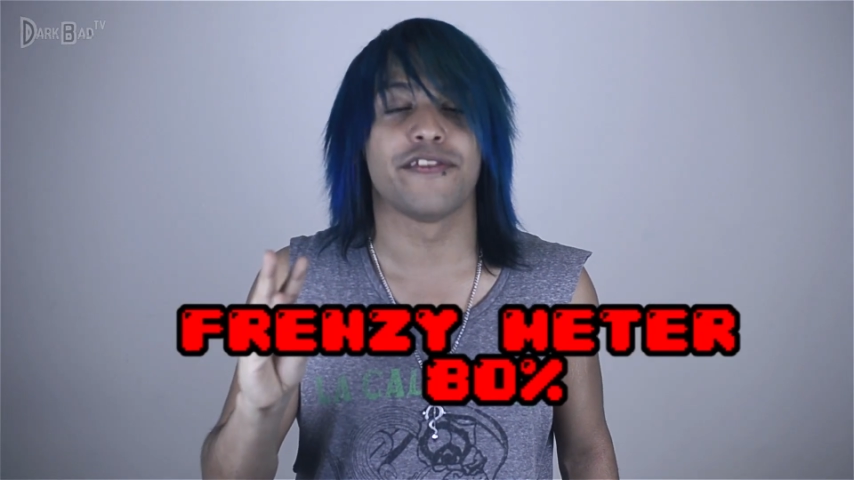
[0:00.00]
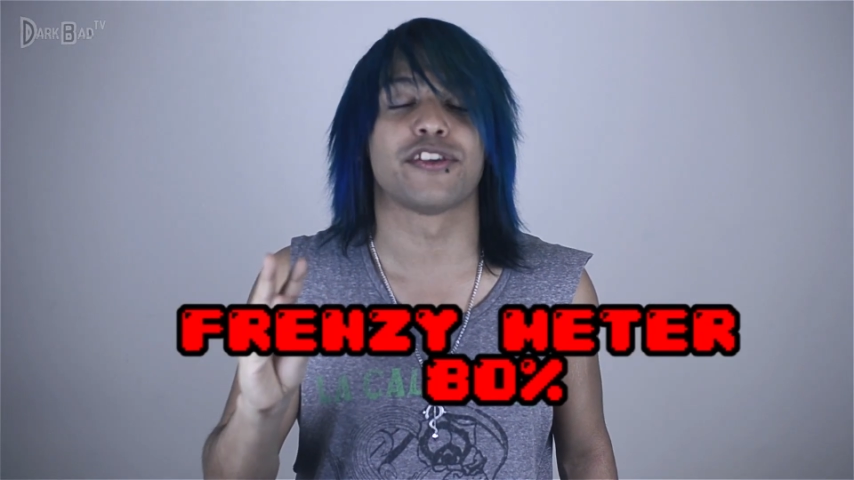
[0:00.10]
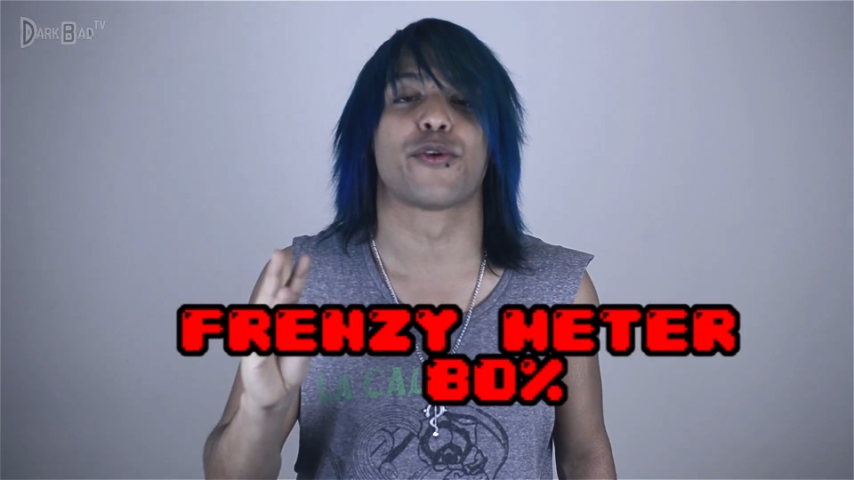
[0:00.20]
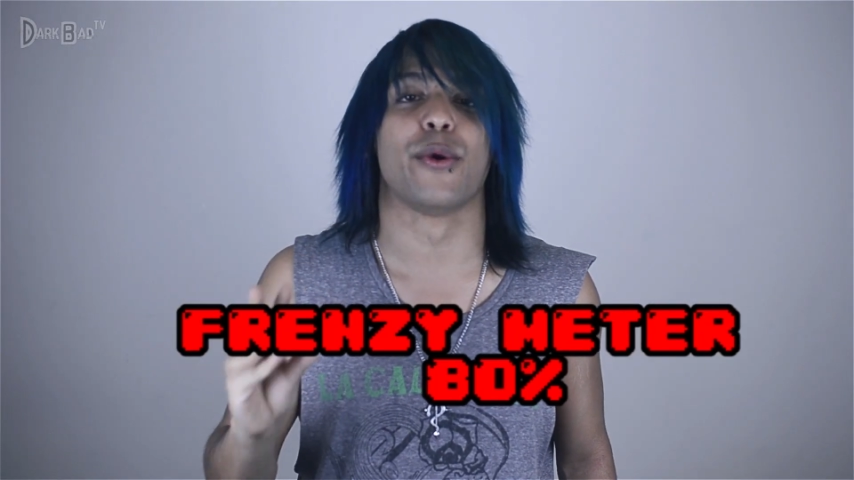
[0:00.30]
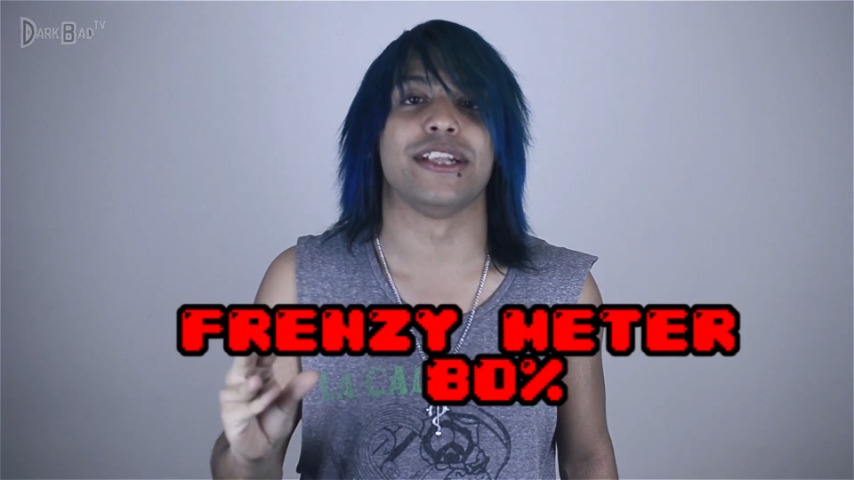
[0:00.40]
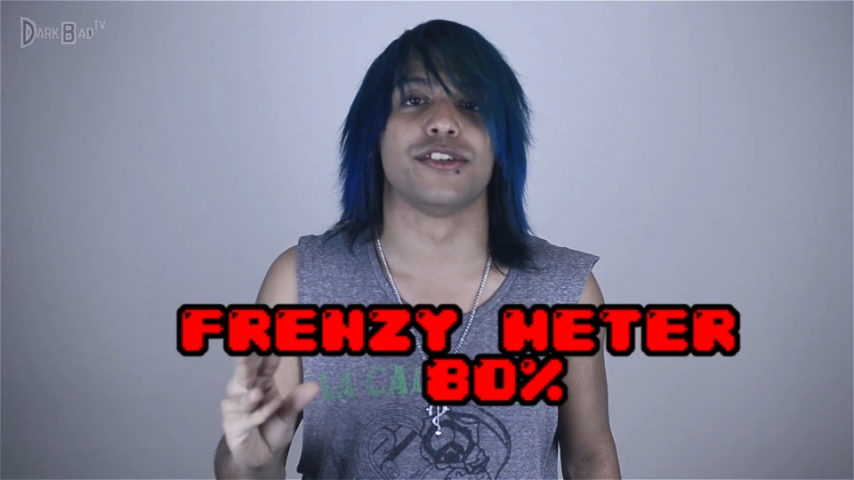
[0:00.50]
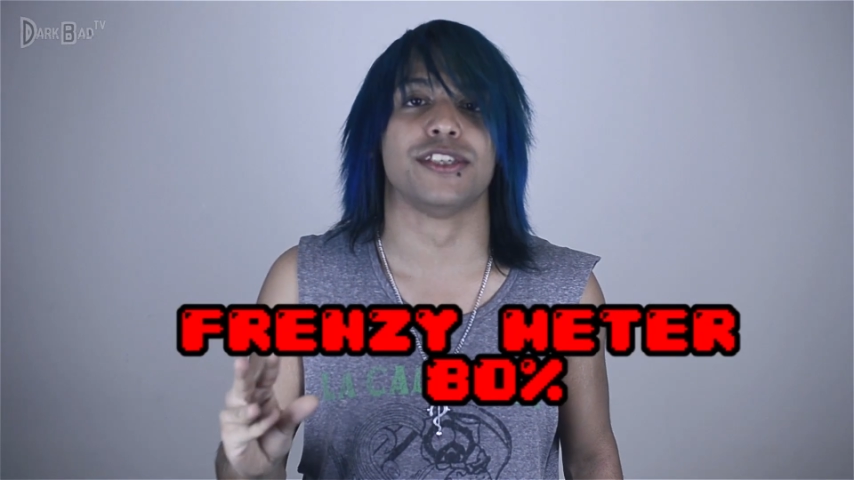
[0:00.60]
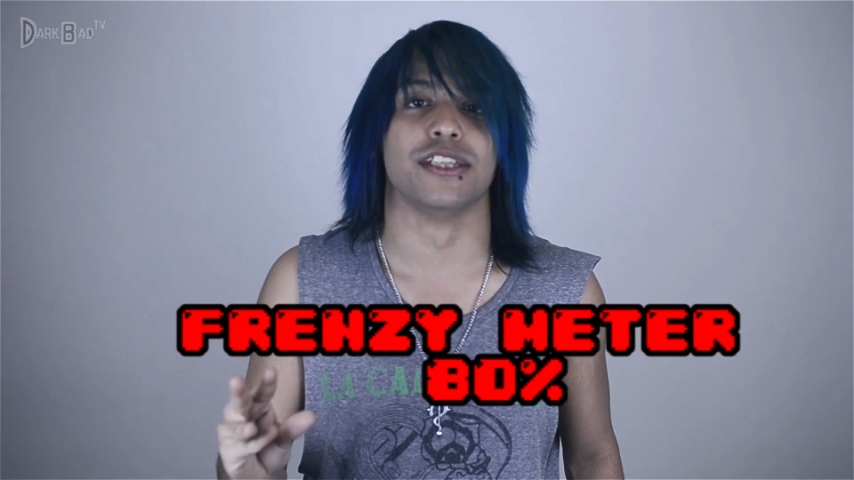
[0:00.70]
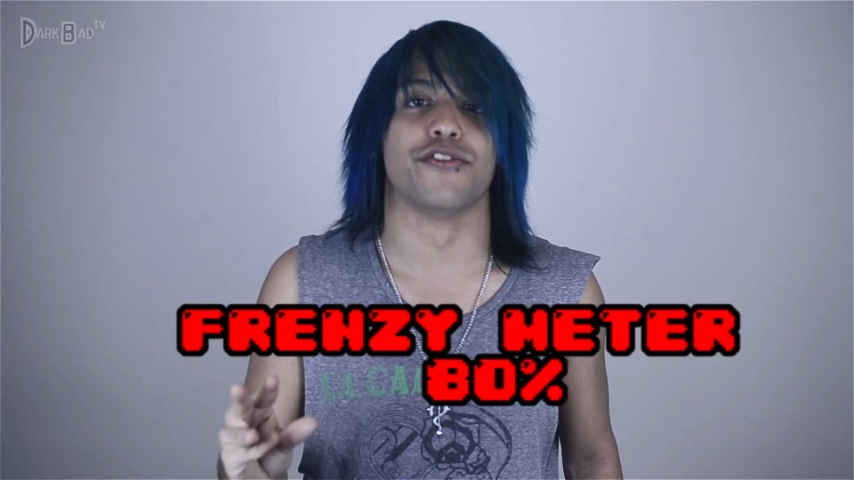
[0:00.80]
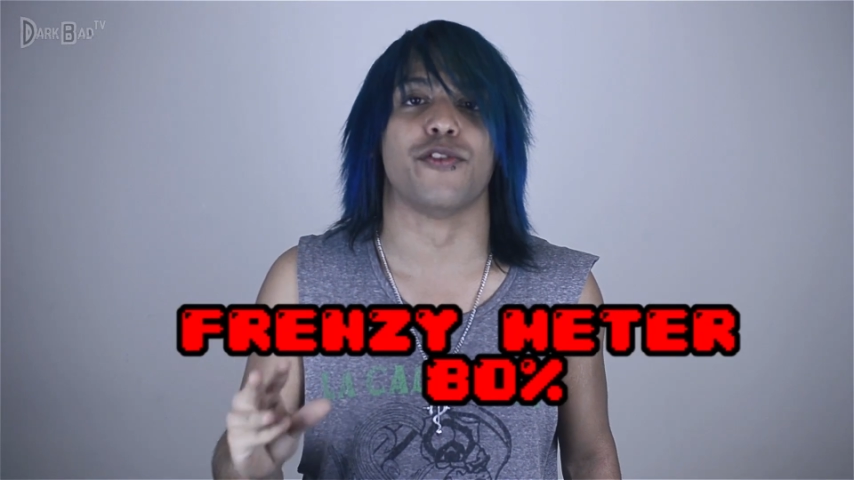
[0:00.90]
if the creator
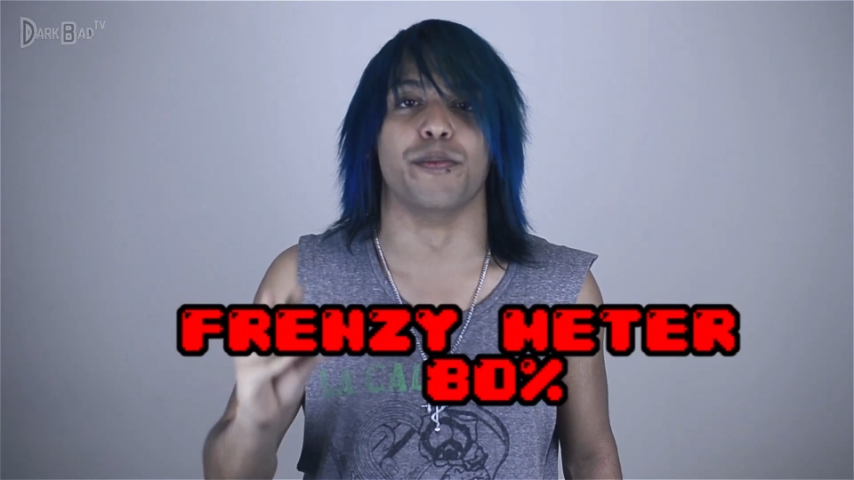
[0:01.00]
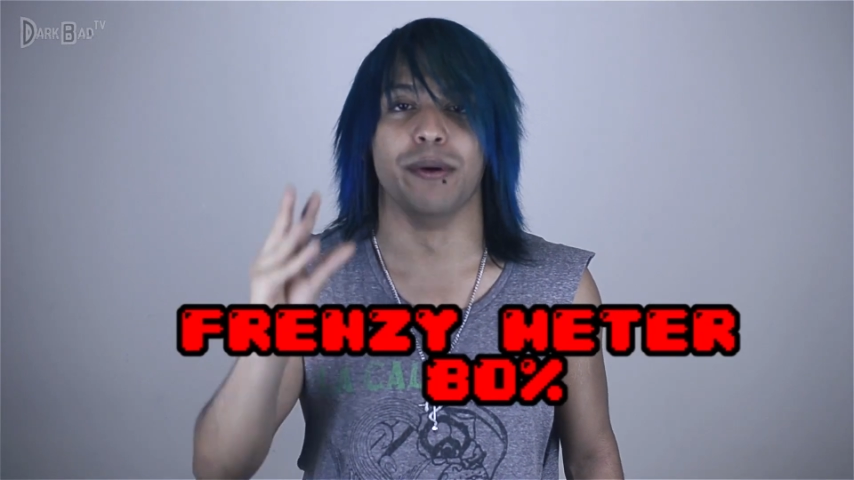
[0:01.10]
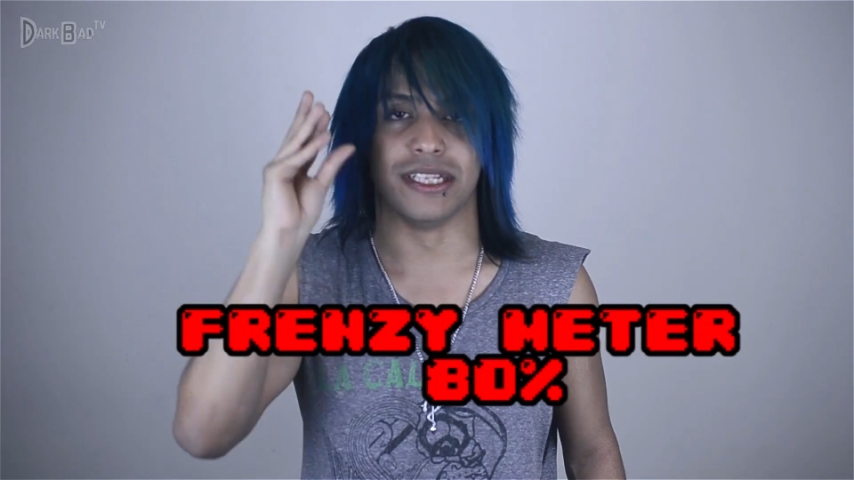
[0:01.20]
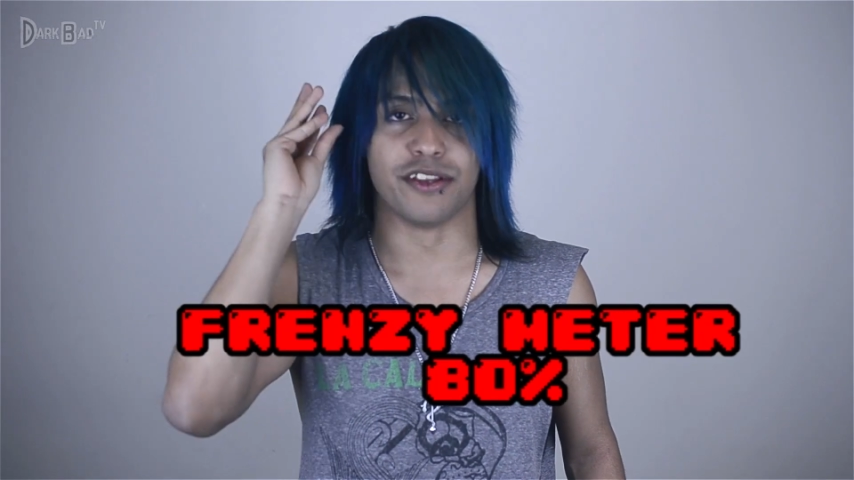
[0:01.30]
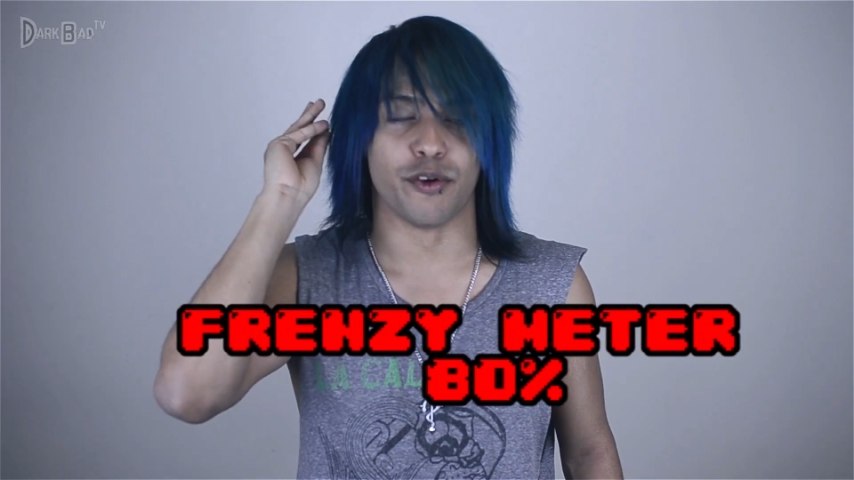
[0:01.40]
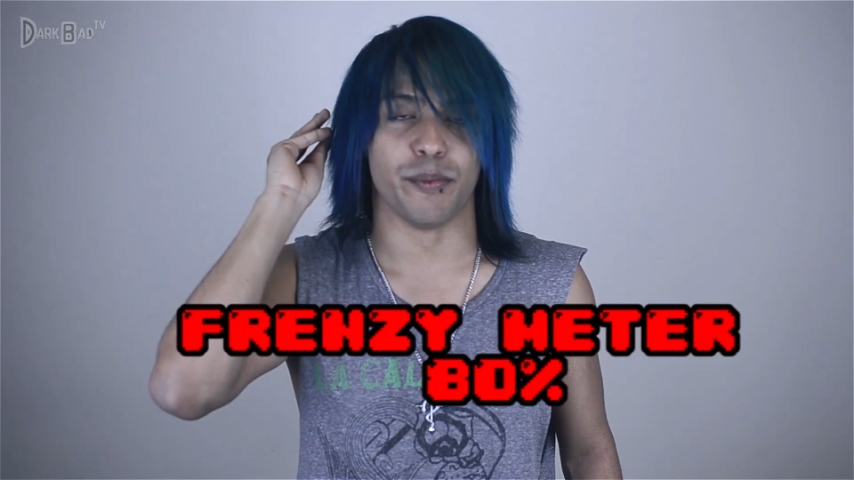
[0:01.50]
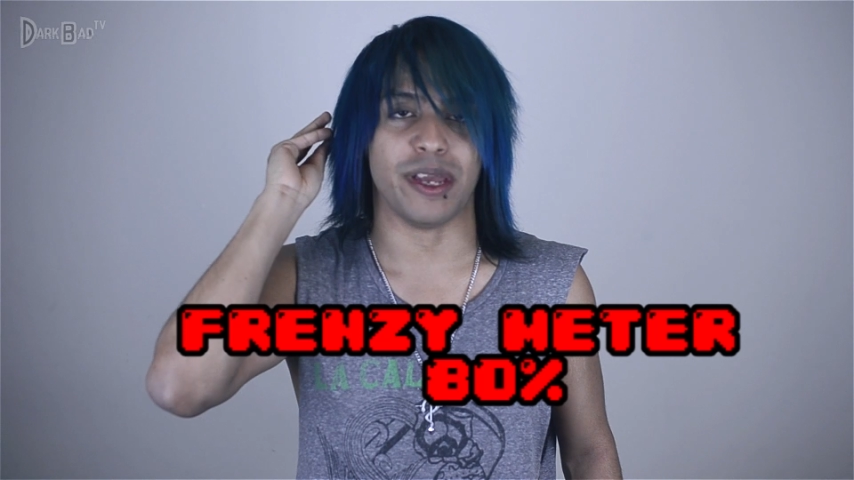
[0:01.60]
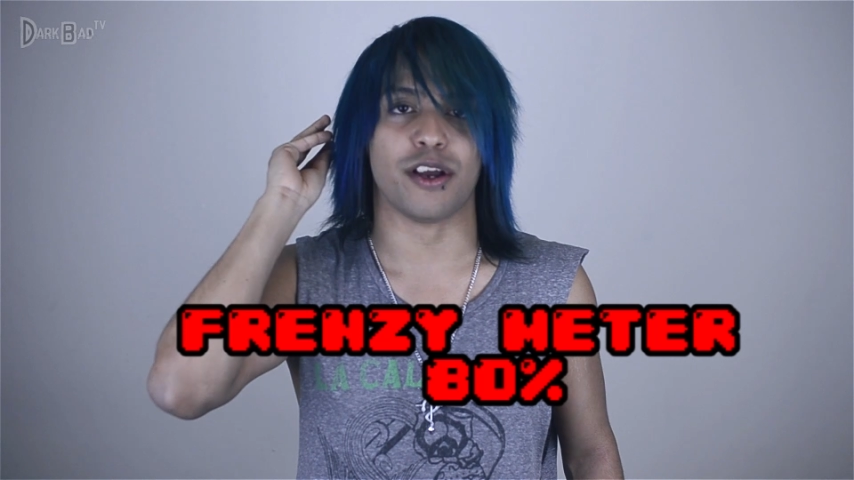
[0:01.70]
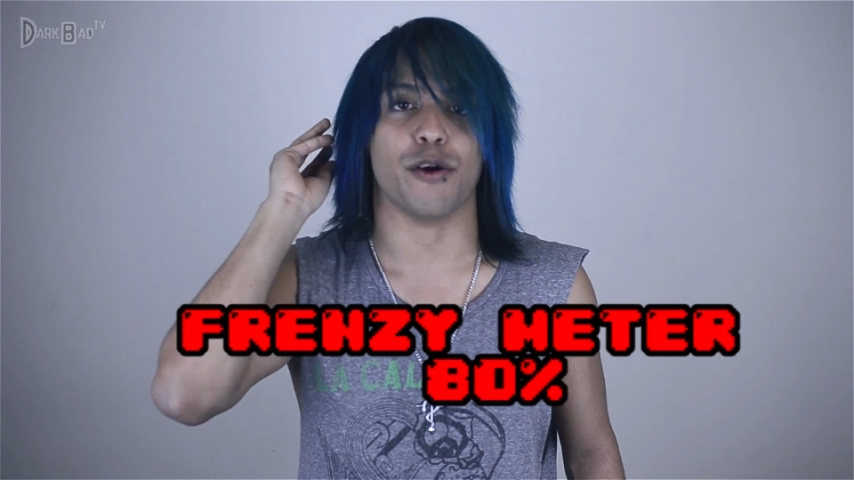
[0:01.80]
didn't forbid it from being